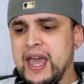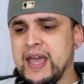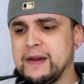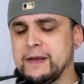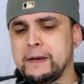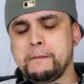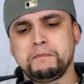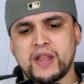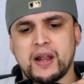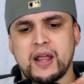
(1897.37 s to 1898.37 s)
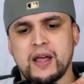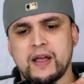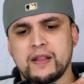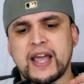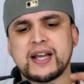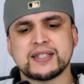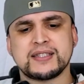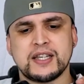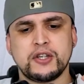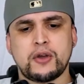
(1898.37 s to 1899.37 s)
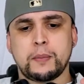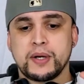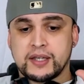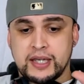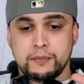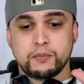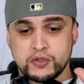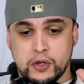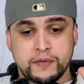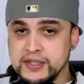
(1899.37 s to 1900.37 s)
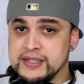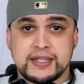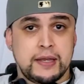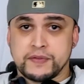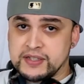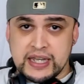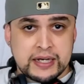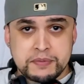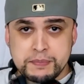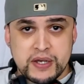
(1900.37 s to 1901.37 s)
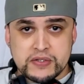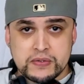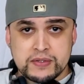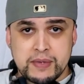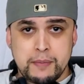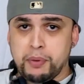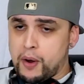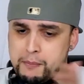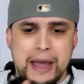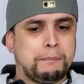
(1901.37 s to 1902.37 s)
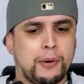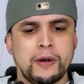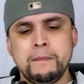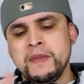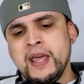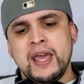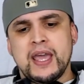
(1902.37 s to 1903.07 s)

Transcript: And like I said, you know, I'm gonna keep reserving this day for stand-up specials, man, part by part.